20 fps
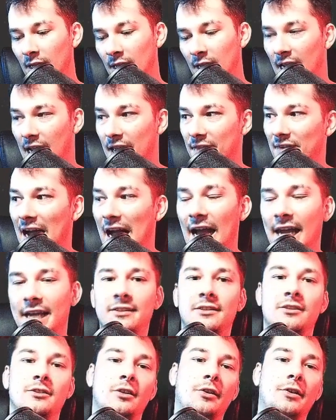And the
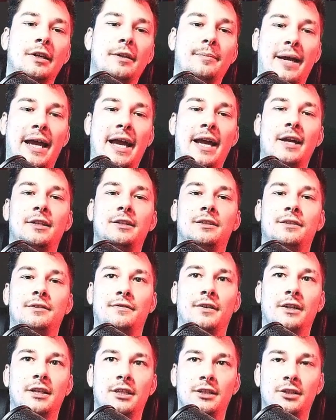highest is already past
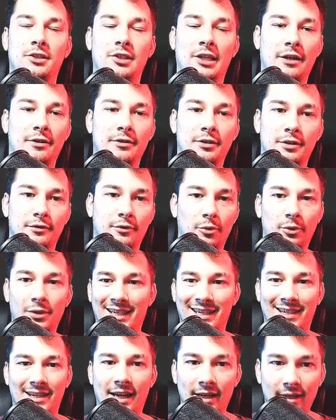fucking challenge floor
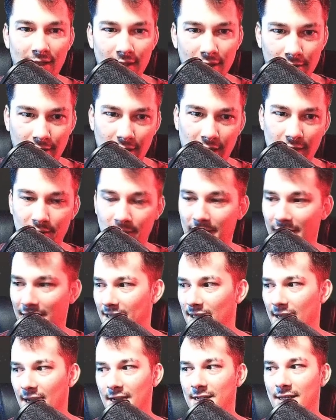like 90, okay? They're like
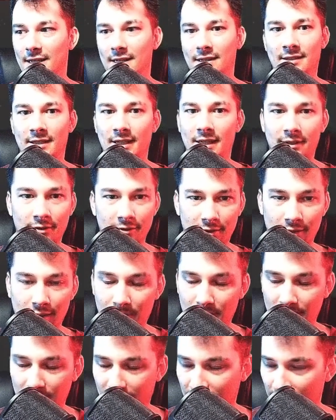96 or
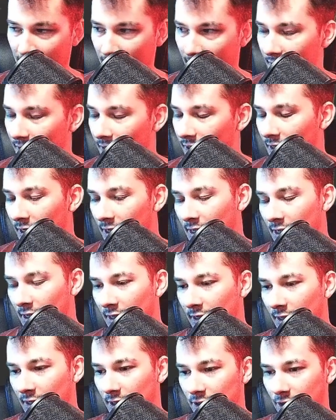something like that.
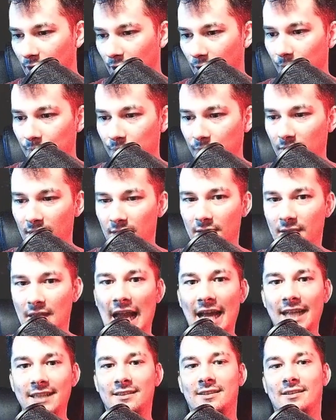So
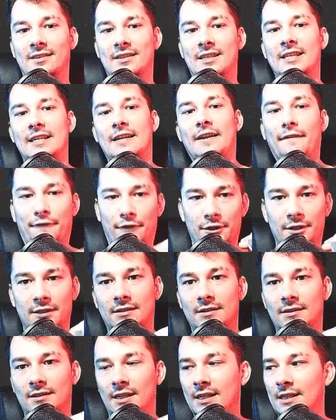that's the
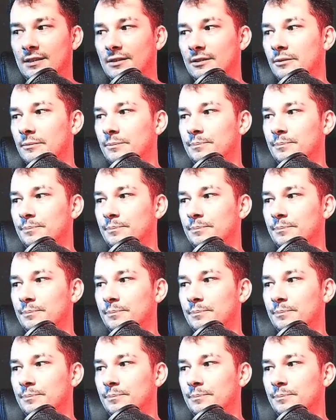difference, is